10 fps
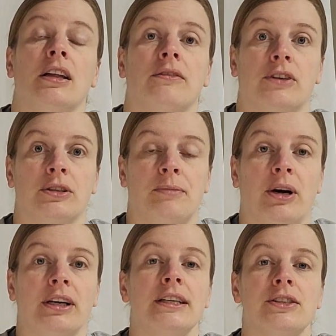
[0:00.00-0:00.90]
first
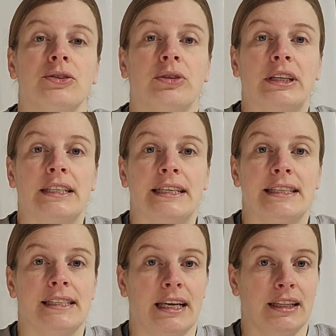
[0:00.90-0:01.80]
part is they're going to
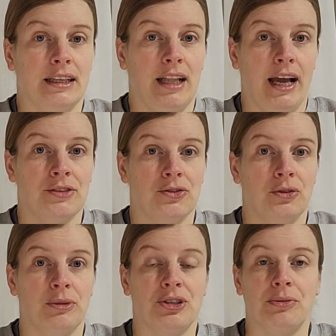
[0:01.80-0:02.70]
sit in the
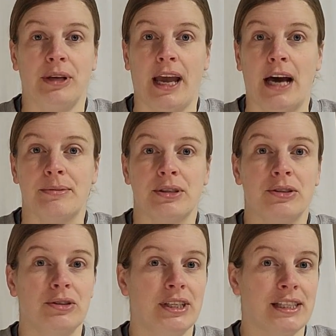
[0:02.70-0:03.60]
classroom. It should be
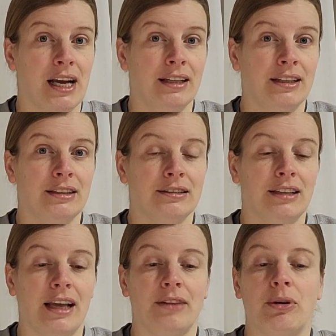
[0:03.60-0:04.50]
absolutely silent.
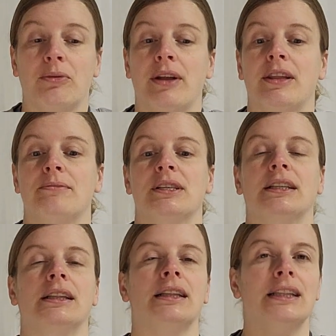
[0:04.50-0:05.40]
And then we want them to
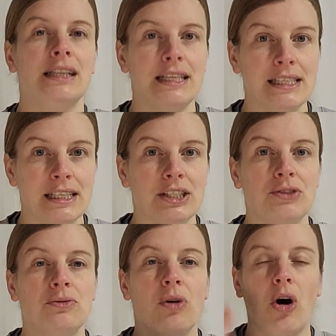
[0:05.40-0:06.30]
listen
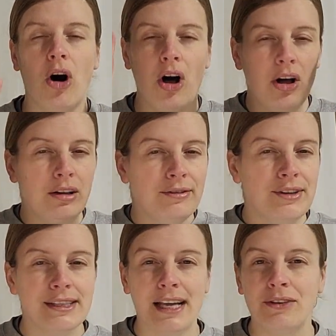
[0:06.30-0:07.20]
to all of
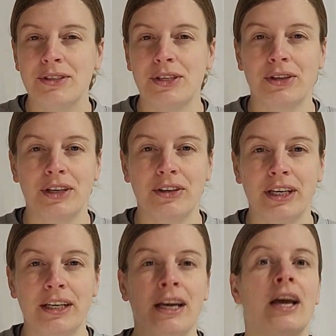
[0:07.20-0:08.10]
the sounds they're
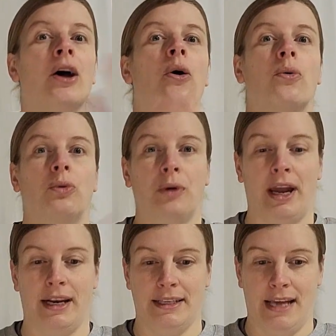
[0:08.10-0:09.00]
hearing,
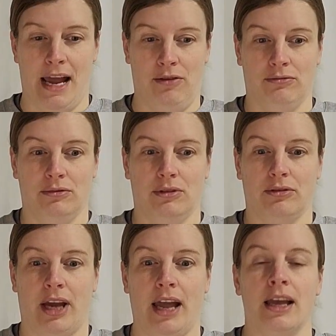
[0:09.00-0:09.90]
write it down,
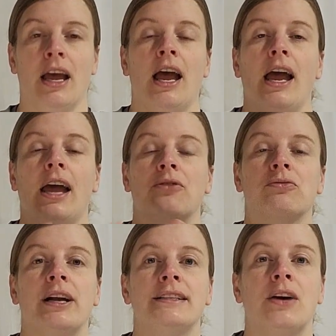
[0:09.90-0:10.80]
okay? And
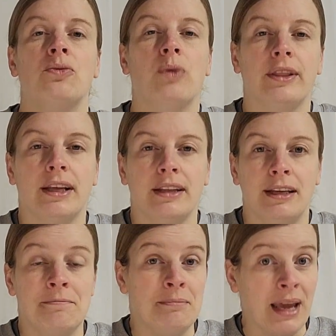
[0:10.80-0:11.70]
write down what they think
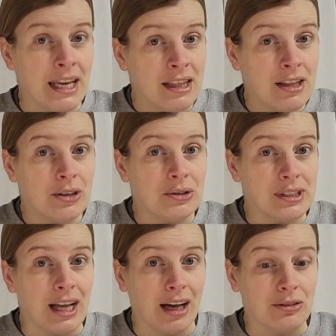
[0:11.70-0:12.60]
made those
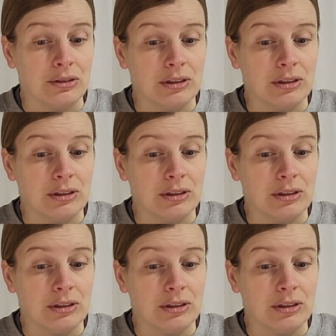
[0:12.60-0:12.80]
sounds,